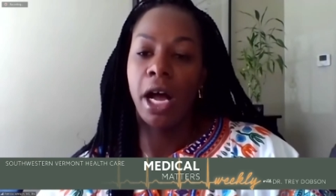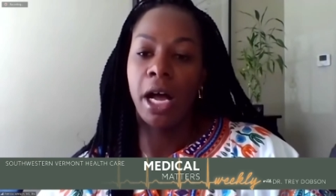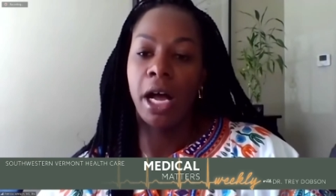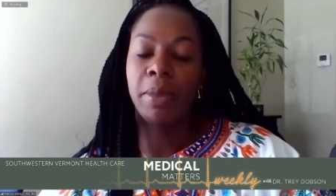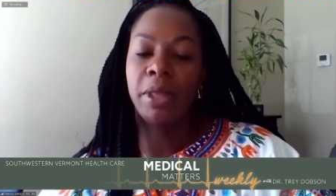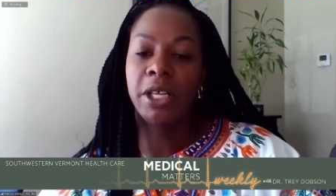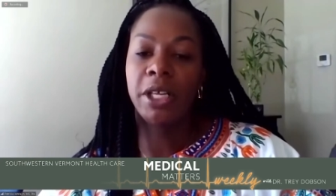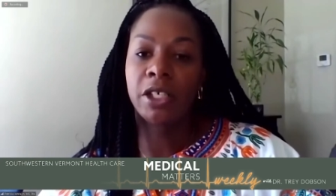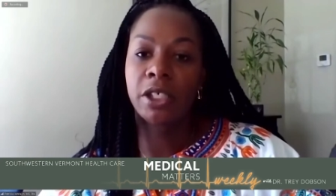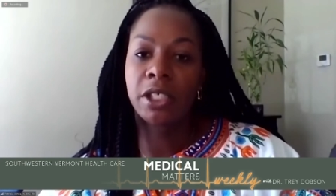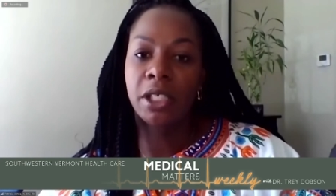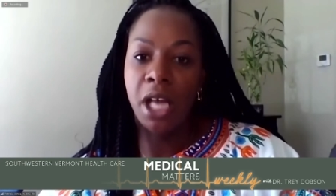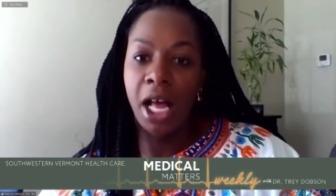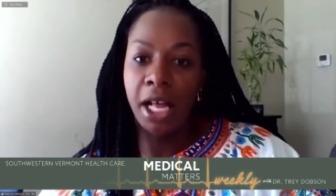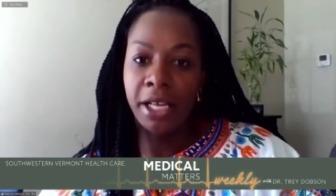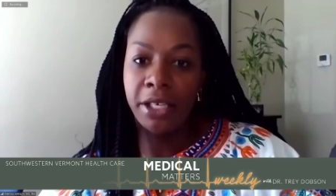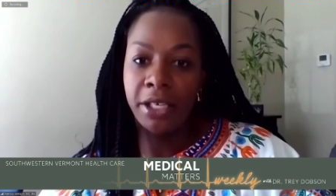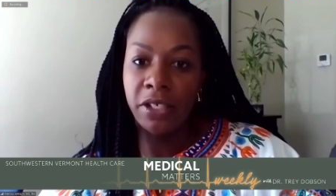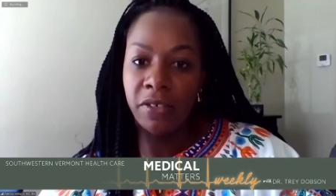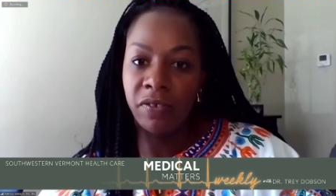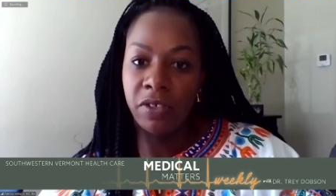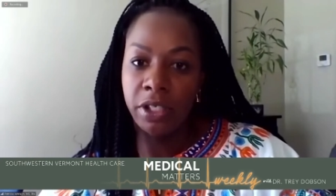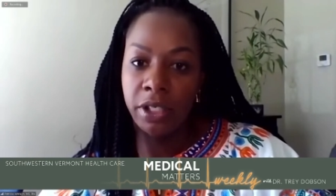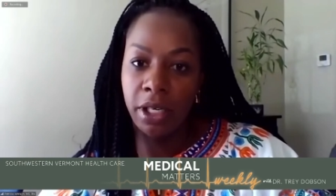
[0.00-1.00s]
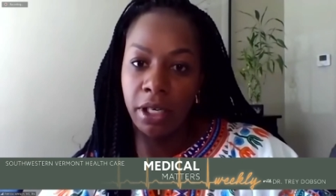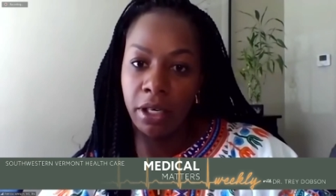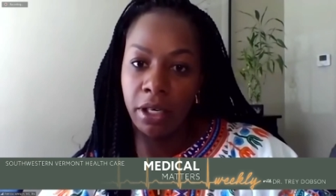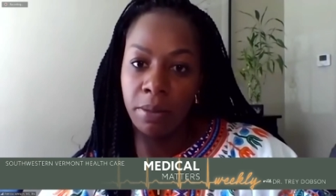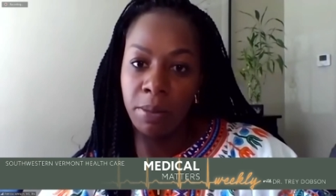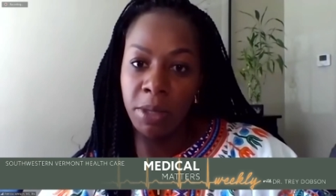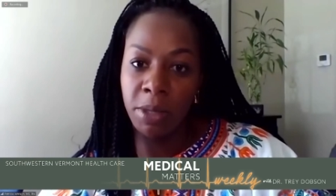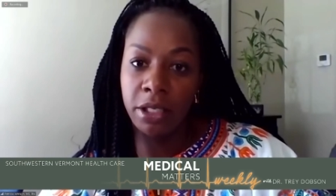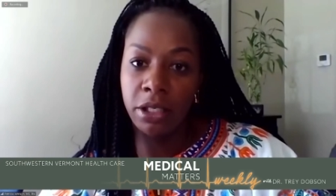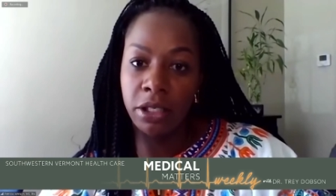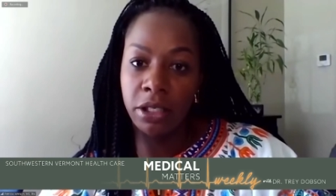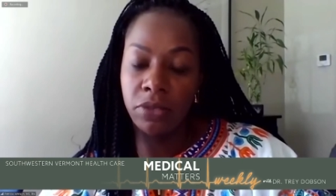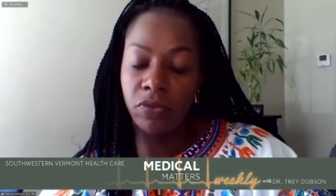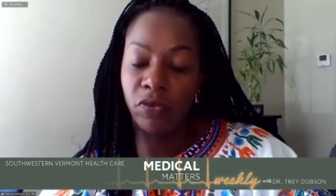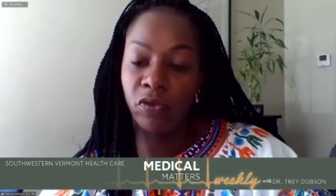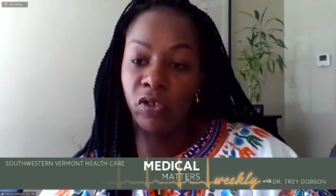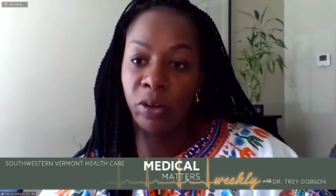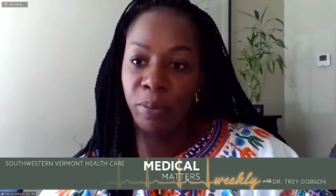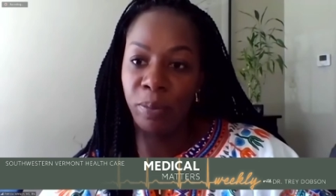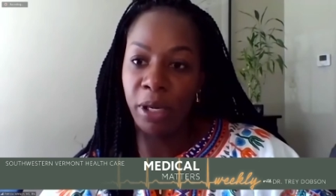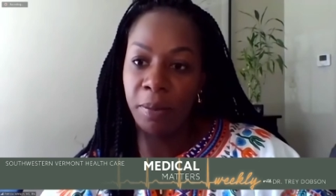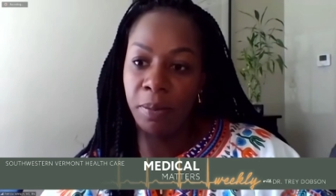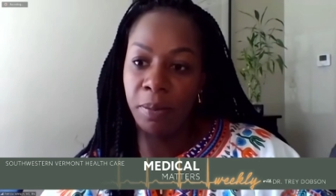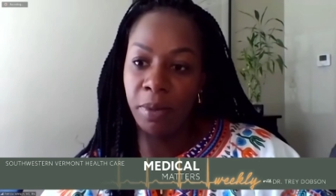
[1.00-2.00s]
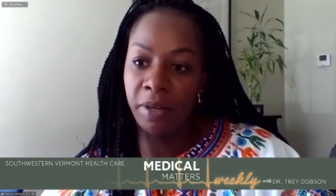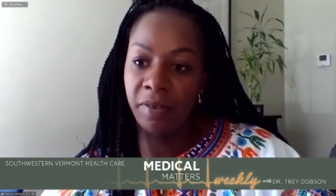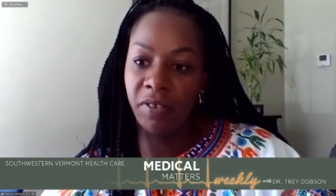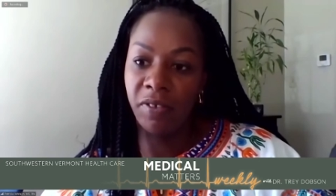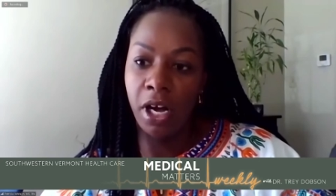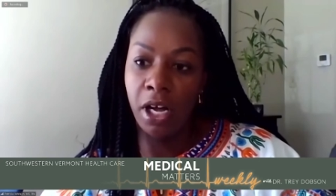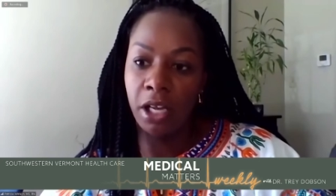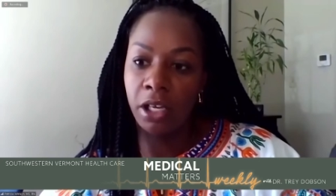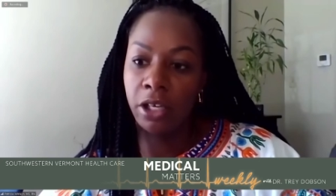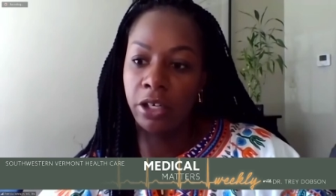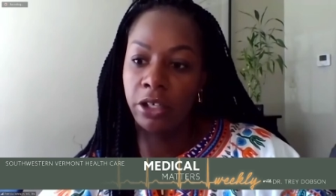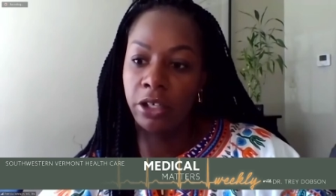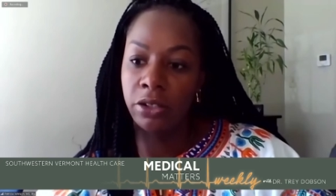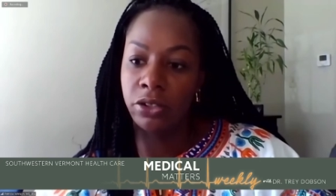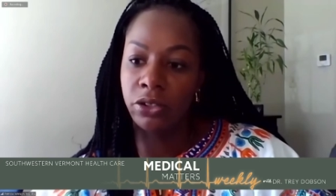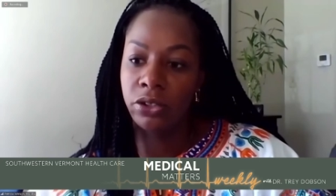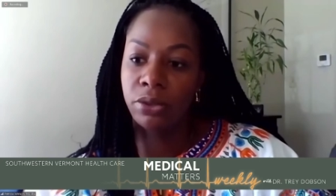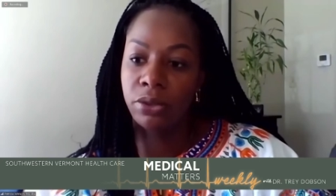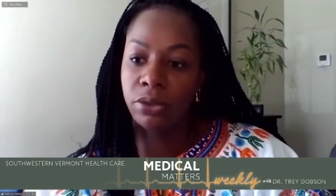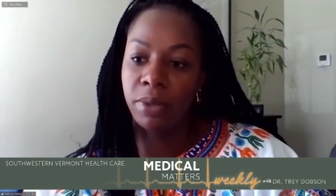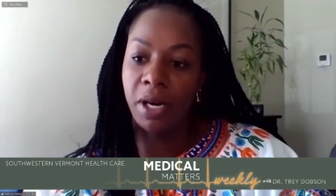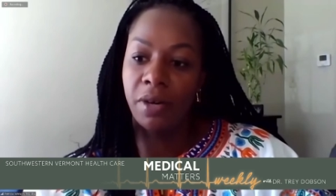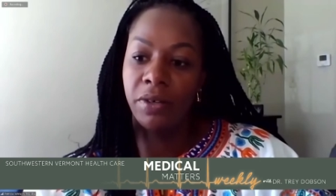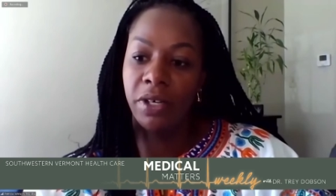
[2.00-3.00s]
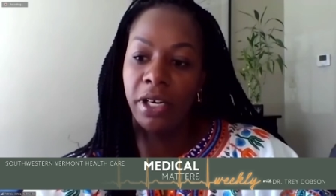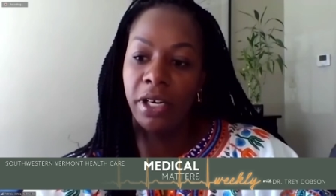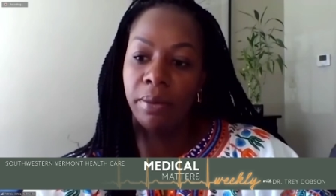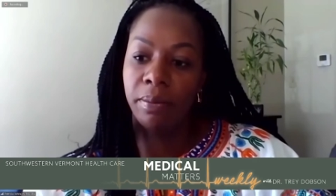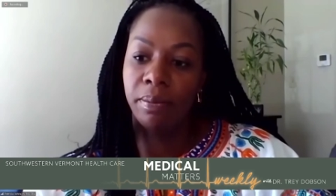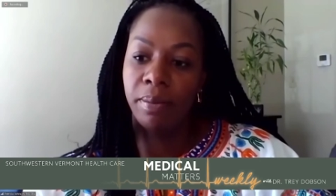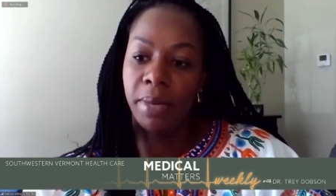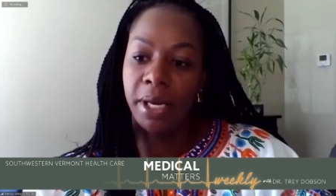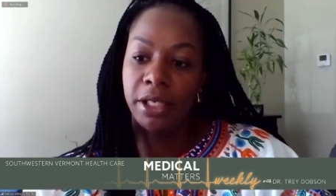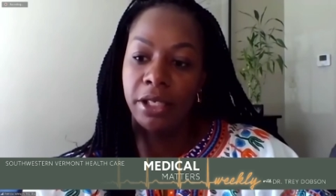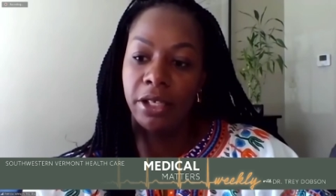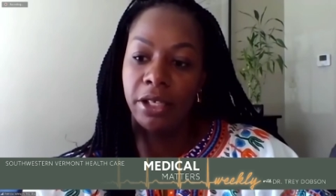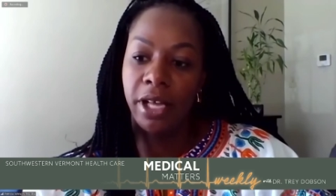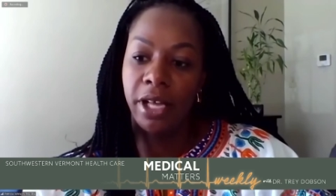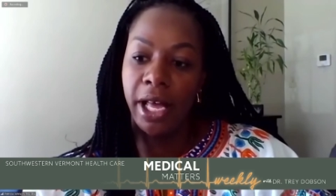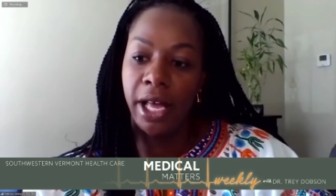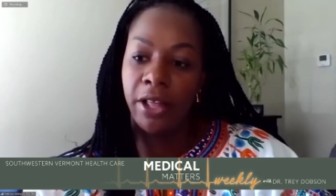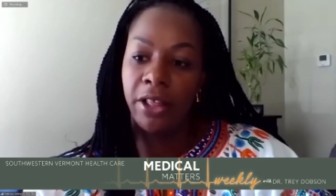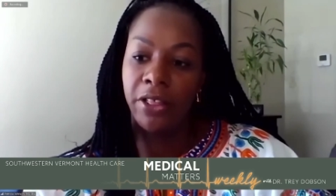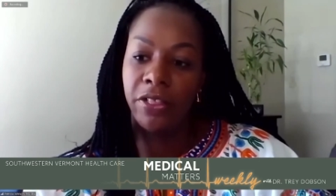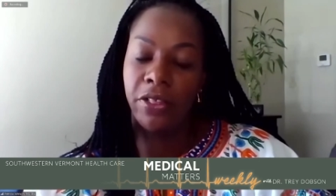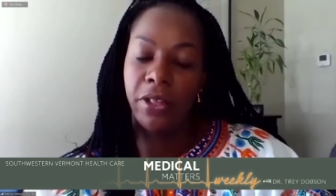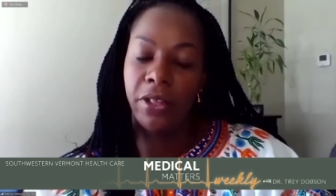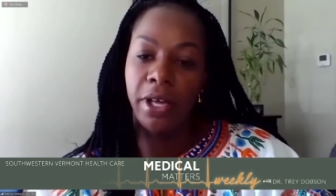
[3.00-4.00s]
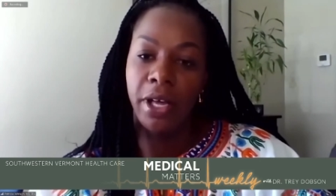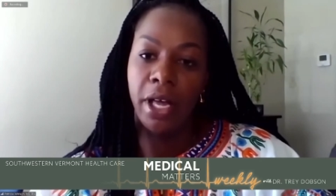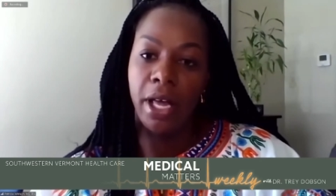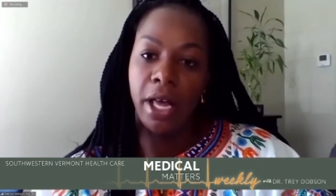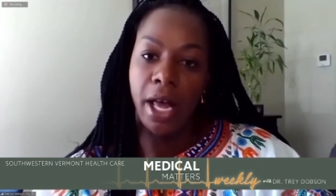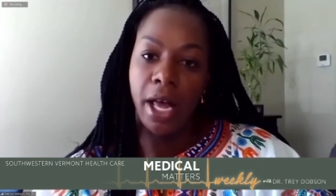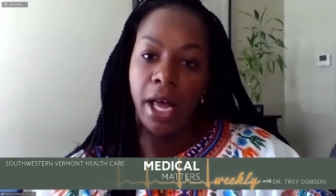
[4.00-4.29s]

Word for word: Uh, there's lots of stigmas for people of color surrounding mental health